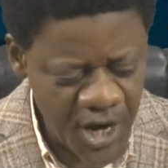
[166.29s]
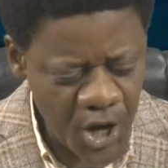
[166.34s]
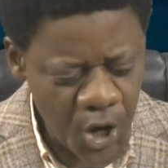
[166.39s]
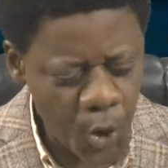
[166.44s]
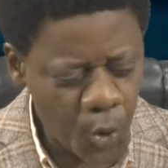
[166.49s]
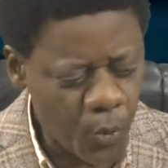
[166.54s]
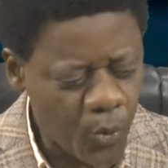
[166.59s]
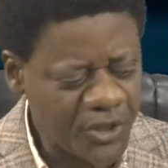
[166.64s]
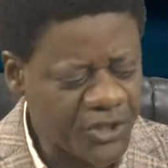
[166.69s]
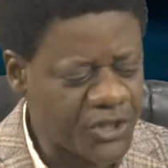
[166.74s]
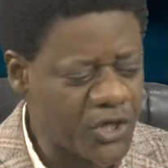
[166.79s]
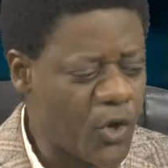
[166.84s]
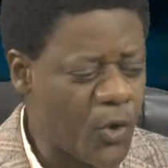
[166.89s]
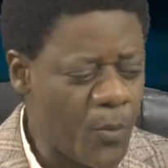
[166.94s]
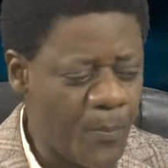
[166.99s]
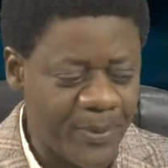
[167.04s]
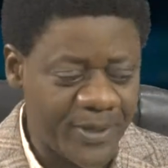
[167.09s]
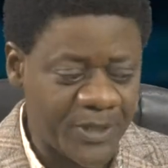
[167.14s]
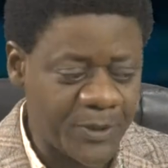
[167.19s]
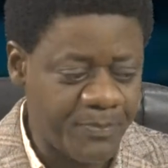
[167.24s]
What's your own
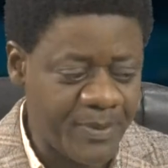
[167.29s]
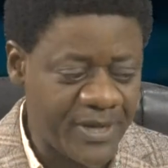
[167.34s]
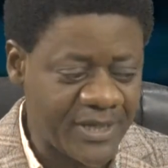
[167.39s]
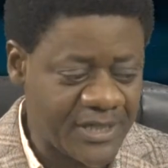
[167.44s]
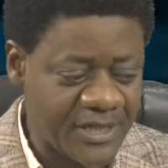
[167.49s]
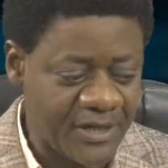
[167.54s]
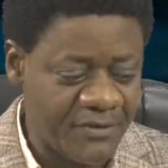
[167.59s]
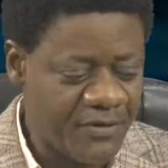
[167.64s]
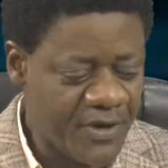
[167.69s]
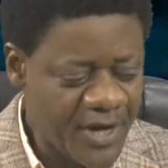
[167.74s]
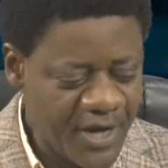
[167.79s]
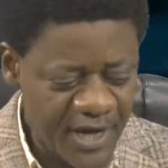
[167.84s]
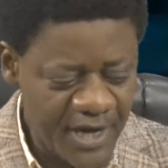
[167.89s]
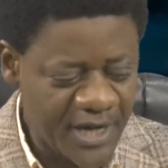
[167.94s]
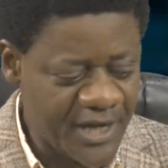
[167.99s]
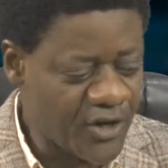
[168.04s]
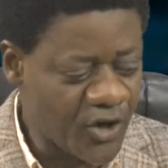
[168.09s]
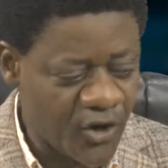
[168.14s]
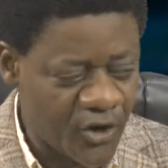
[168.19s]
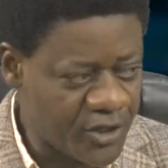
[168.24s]
perspective in
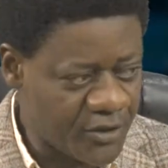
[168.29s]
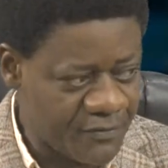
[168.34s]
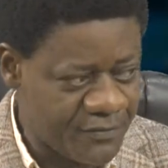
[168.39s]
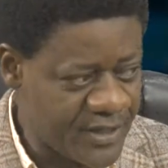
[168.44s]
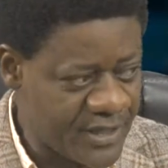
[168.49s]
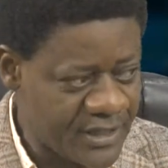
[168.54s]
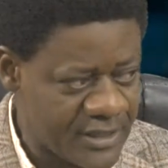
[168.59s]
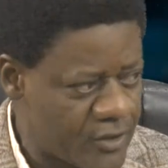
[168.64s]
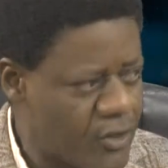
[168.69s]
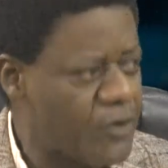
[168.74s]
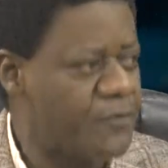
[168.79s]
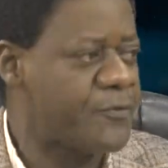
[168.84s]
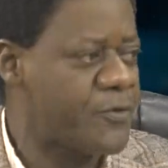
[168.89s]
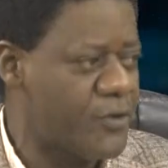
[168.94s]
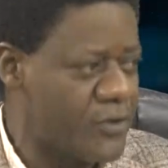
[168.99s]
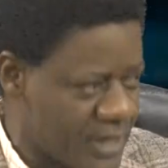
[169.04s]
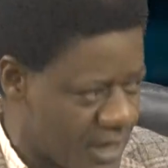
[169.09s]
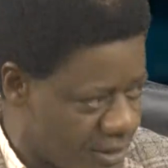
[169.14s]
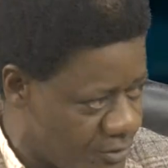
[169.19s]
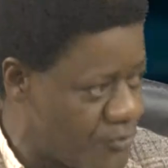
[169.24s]
all of these? Of course,
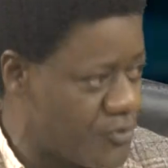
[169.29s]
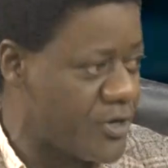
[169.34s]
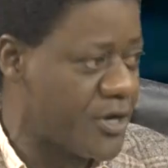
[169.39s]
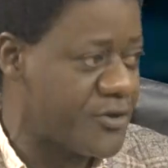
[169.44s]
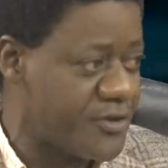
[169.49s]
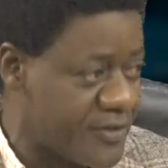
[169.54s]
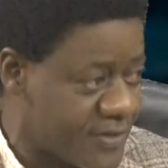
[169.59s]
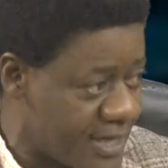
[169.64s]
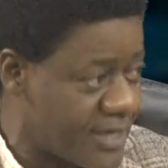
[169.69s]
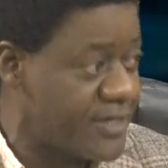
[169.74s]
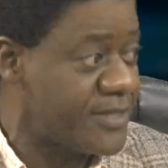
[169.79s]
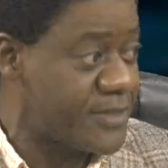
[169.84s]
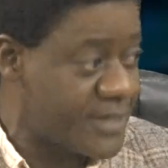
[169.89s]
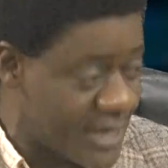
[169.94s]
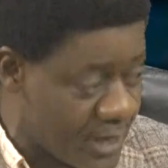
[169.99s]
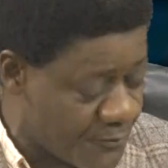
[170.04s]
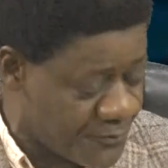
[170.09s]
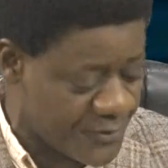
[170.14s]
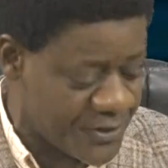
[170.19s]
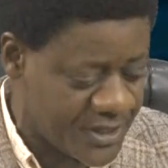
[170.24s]
I know you're going to sound
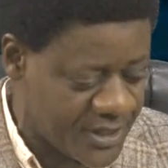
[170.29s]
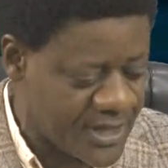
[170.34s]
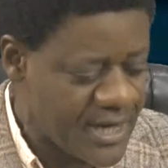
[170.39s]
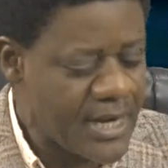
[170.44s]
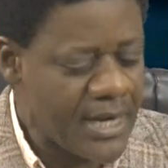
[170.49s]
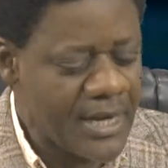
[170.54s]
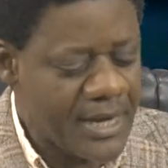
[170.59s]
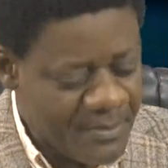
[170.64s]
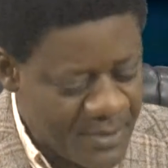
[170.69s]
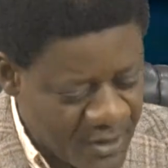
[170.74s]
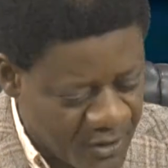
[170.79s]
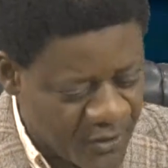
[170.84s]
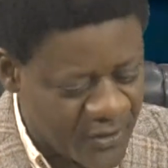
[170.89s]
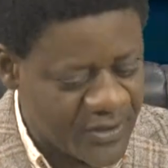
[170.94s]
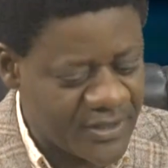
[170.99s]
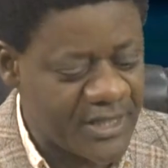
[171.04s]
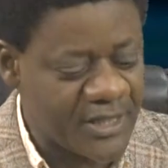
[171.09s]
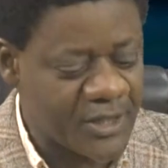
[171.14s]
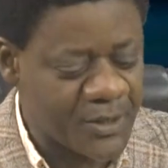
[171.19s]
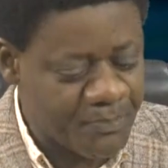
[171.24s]
selfish because
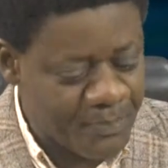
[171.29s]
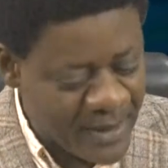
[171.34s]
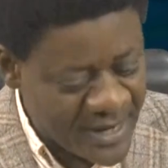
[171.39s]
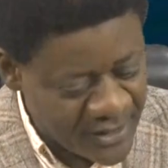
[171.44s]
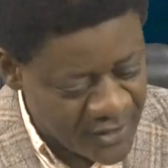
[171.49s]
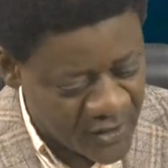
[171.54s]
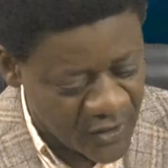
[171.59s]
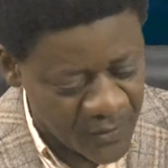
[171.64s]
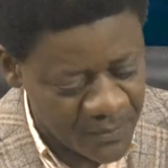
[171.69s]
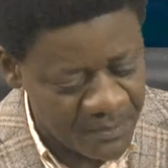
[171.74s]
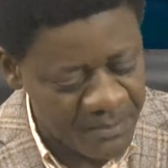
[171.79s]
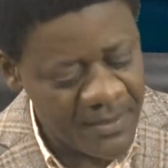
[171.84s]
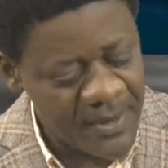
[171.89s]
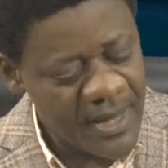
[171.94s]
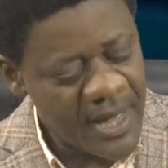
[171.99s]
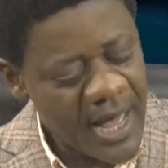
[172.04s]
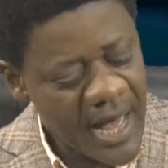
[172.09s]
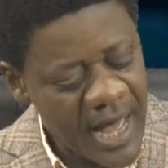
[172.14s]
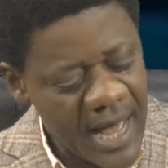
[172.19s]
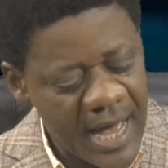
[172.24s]
this pendulum
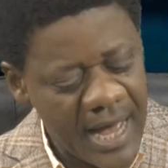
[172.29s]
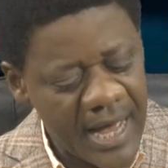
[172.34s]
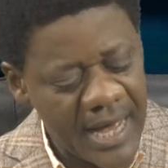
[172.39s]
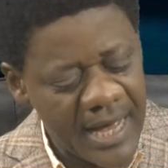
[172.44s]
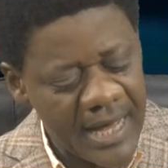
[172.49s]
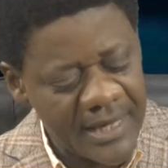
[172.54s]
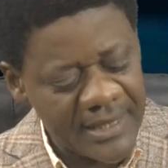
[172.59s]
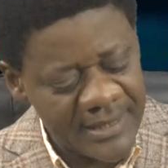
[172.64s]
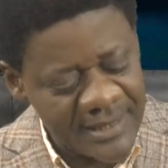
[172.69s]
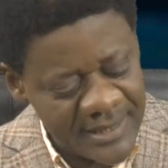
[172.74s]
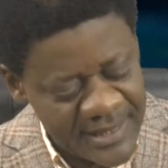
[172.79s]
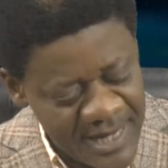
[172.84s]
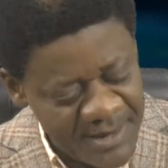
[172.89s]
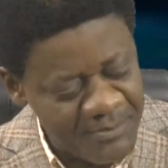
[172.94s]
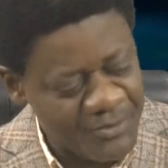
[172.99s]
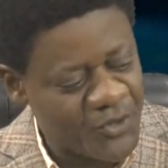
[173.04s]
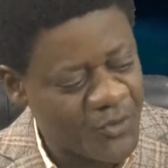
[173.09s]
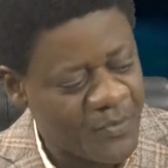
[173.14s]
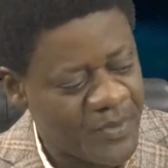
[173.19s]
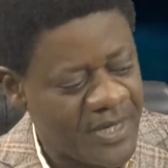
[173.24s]
seems
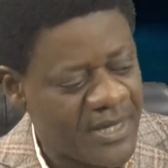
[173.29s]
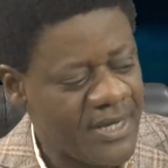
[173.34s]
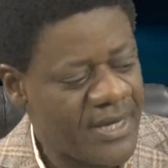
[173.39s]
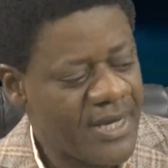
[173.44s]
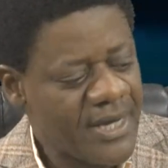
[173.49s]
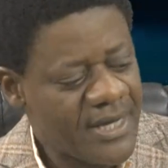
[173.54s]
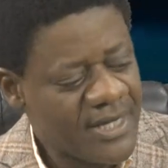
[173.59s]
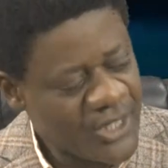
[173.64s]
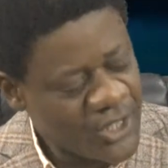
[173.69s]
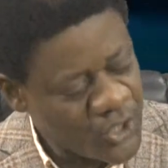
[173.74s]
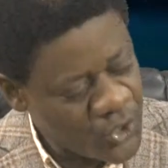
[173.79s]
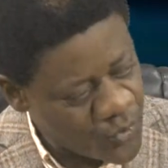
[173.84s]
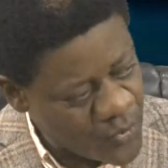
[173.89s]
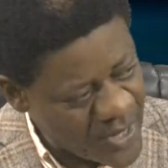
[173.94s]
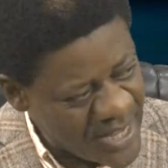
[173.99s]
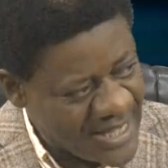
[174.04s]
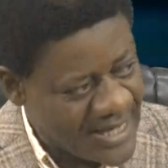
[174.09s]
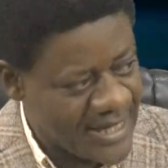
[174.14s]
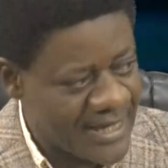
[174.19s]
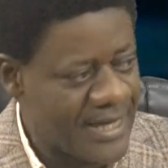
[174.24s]
to be
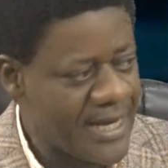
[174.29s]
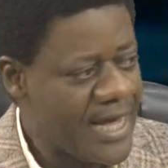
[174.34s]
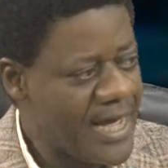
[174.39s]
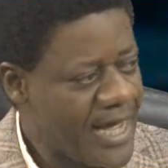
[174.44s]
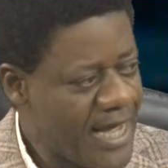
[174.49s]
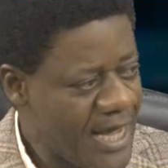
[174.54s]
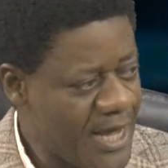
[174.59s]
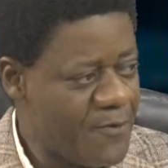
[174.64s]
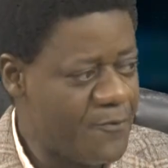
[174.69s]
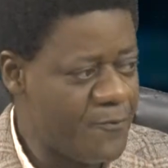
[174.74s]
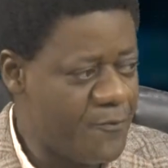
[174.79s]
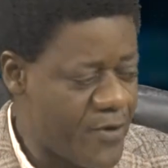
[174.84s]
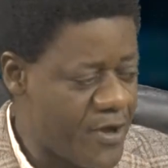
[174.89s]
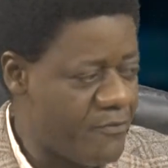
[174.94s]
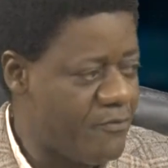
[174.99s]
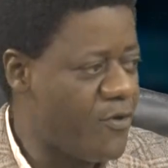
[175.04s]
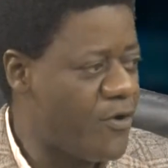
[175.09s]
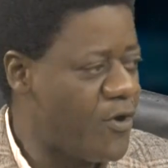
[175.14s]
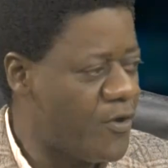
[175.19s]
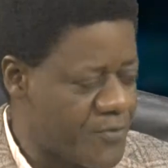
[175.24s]
swinging in favor
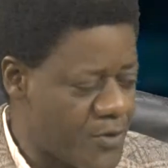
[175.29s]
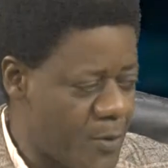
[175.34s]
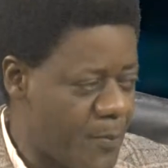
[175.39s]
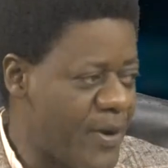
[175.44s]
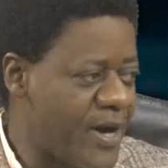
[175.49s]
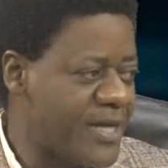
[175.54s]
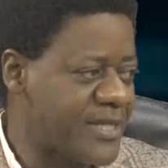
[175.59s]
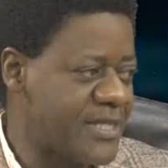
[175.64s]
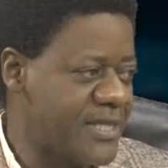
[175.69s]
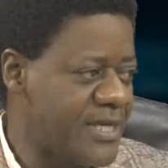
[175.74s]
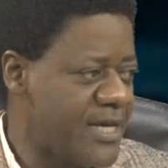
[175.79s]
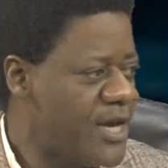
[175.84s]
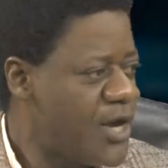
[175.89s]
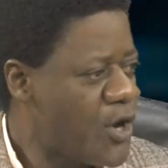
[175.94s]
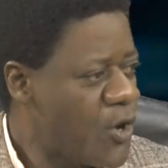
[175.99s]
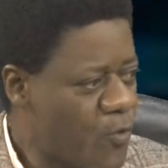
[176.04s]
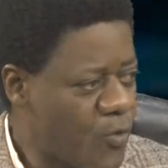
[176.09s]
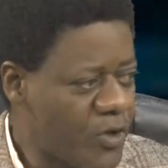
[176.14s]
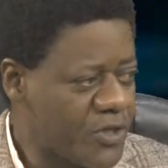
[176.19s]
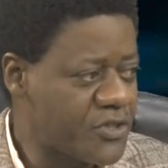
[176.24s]
of your party.
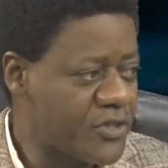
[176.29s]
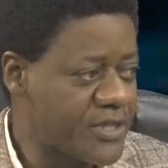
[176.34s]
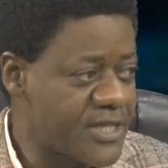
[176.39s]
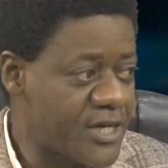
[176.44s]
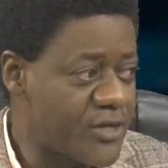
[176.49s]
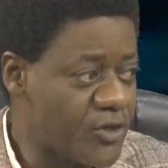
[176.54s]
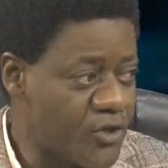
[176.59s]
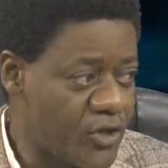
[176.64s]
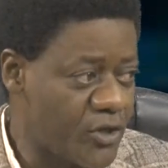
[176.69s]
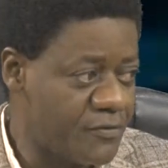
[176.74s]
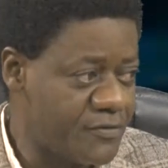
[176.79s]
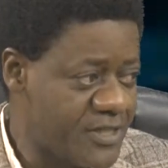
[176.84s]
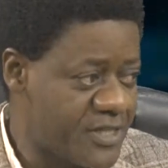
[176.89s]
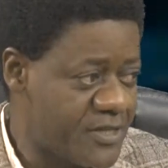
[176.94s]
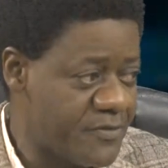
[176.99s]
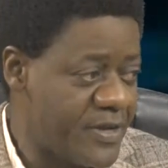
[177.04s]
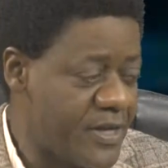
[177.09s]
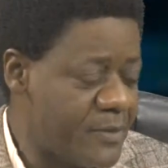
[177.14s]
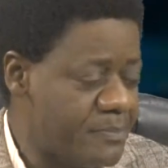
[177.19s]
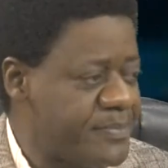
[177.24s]
What's your take on all of this
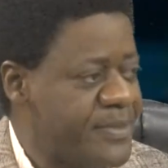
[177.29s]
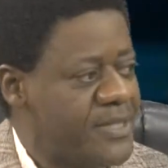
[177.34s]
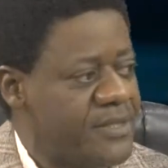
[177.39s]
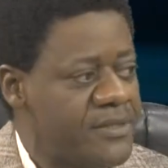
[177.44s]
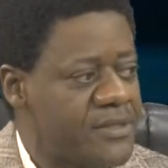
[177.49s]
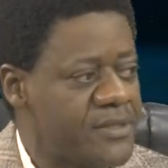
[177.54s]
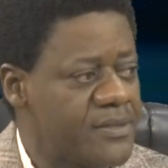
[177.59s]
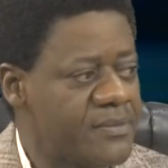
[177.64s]
development?